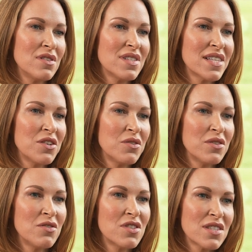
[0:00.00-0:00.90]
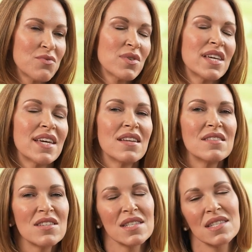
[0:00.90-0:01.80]
So you just really get
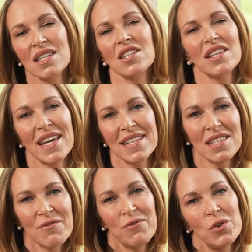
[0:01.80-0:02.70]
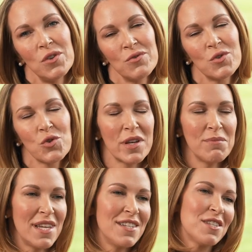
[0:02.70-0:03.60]
just such a nice full
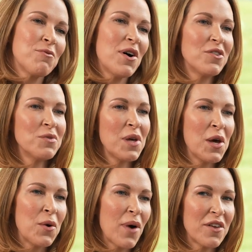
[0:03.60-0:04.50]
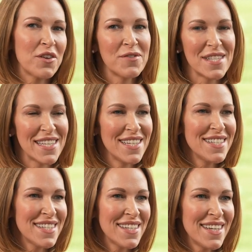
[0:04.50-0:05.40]
treatment while you visit.